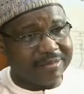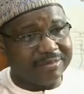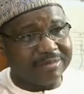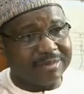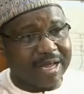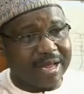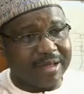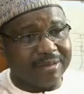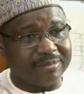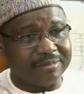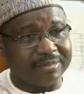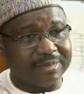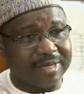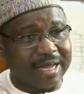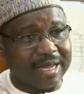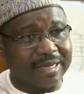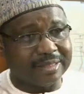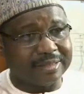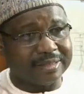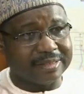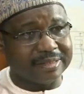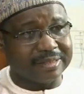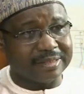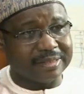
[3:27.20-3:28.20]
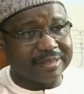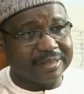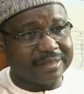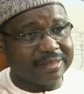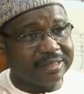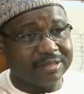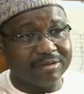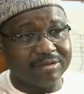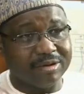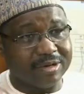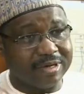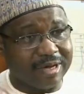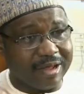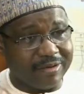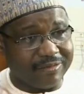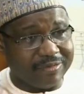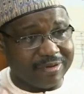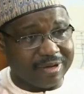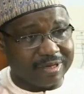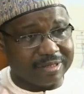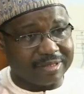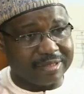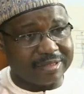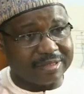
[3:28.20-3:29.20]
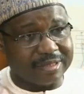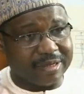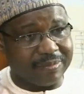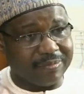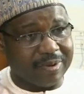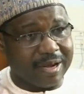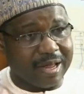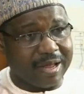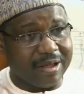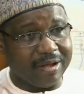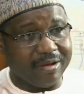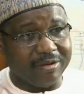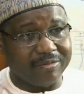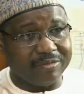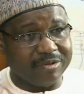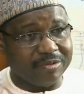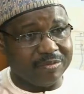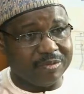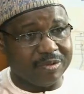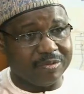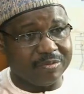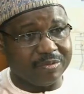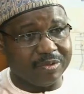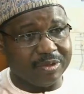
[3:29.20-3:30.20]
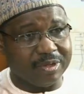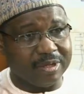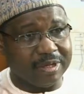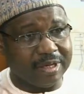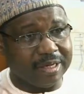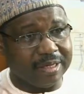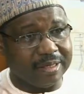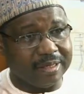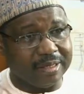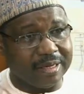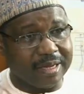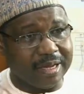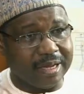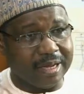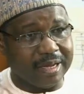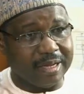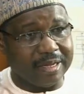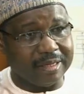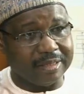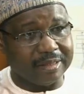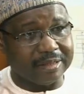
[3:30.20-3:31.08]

the same time, that did not affect the supply of the people in